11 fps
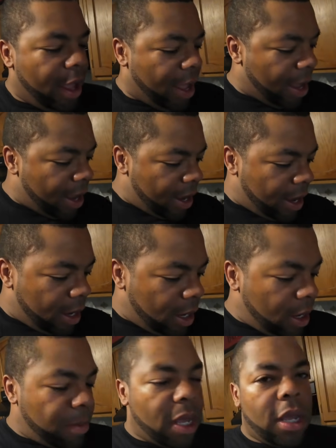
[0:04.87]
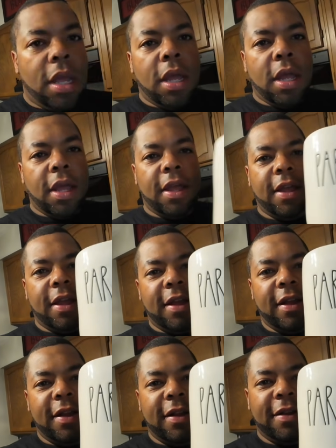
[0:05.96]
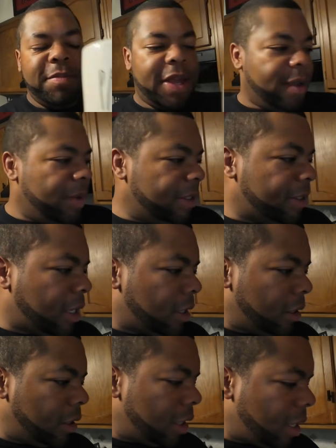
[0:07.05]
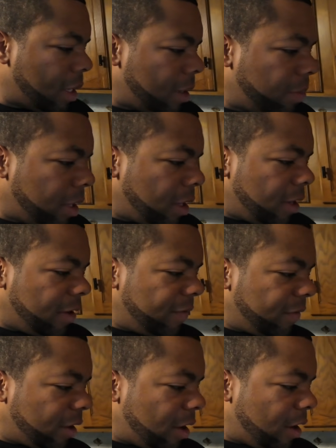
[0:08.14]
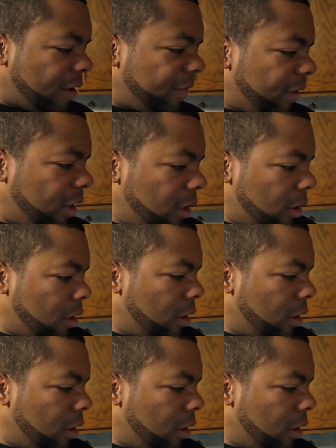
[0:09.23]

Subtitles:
I am making my second cup of coffee,